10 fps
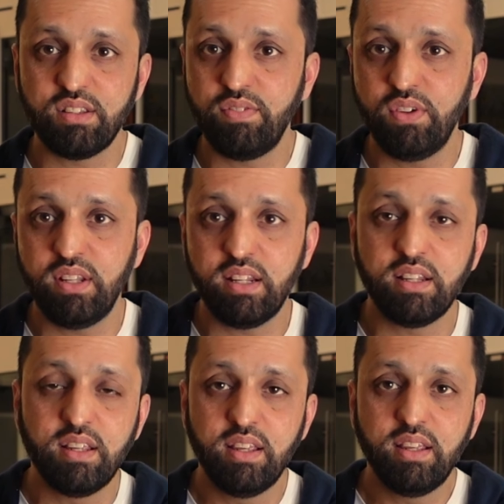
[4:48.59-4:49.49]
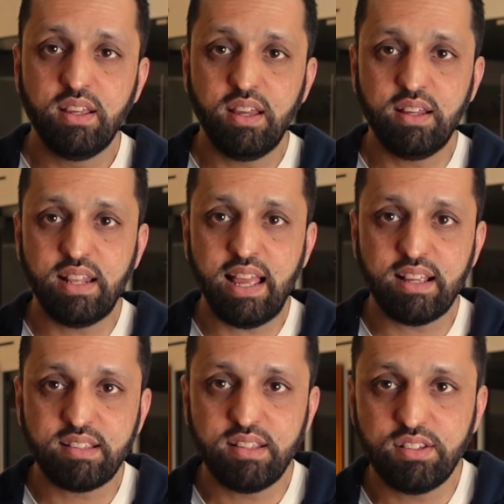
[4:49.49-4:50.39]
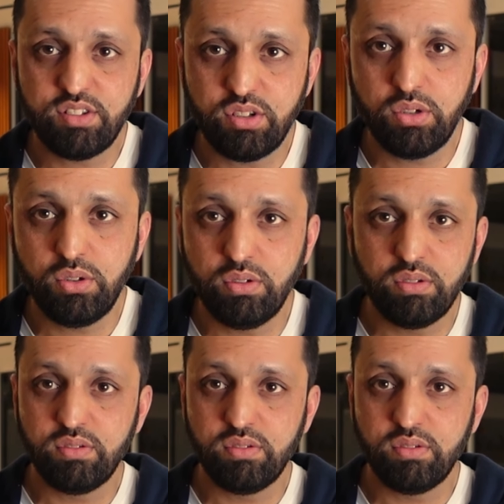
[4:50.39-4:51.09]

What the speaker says: So if you need an access to,